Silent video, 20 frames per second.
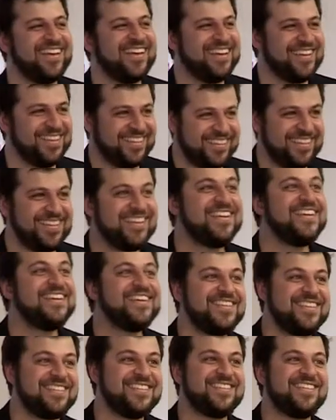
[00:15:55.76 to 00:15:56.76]
telling you
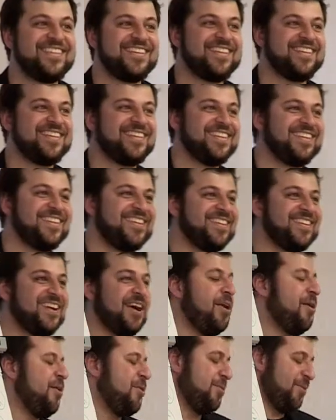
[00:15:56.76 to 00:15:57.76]
speaking like a Canadian.
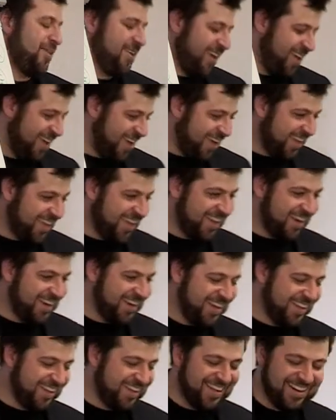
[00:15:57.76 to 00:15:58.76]
Oh, okay. I get
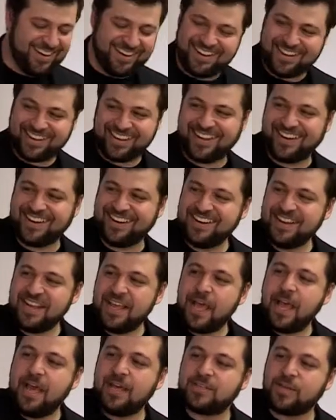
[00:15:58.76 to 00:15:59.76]
it. I get it. I get it.
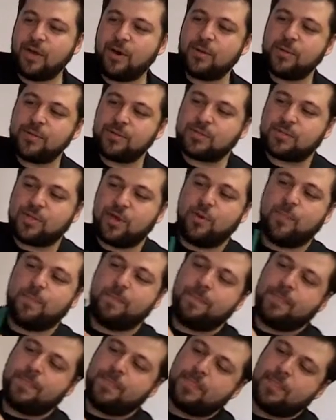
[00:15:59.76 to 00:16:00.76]
So, so
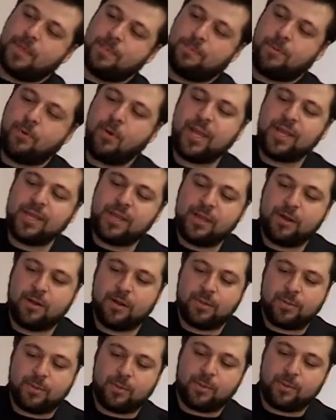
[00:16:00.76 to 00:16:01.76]
the point
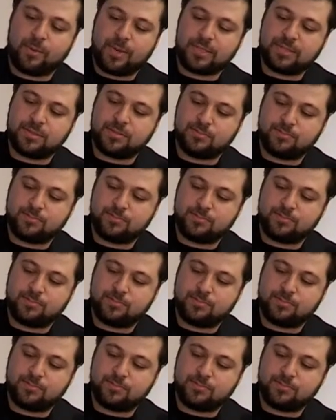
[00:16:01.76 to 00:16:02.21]
here there was